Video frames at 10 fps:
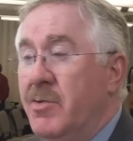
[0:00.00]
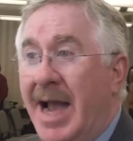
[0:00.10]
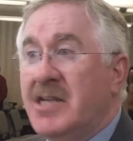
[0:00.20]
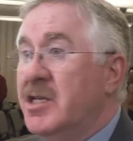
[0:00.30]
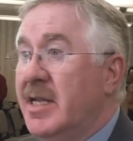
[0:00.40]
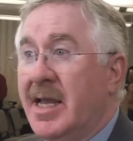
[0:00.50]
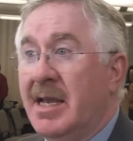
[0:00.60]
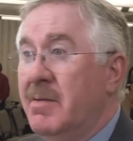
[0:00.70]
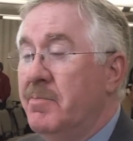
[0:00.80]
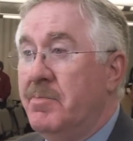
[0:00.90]
you actually
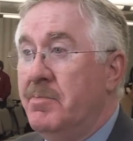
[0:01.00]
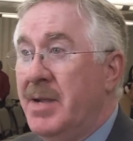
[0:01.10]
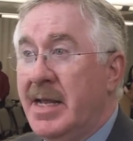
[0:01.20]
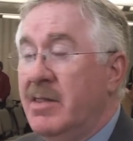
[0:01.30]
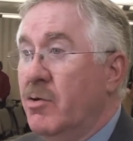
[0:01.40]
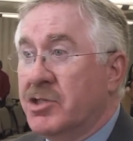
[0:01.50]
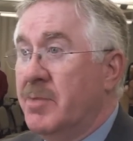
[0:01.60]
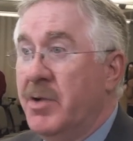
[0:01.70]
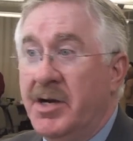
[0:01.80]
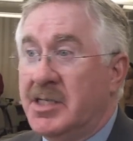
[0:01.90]
can be in those
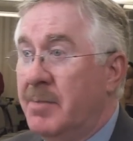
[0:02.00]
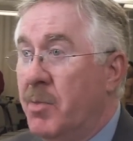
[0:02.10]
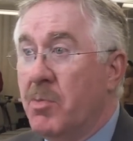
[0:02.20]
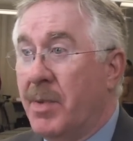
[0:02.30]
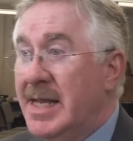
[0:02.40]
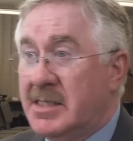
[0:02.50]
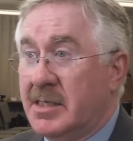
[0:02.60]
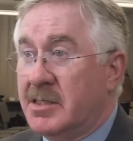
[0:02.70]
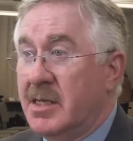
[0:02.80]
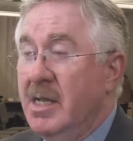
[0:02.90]
communities in both
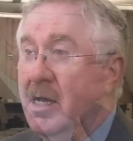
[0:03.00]
places.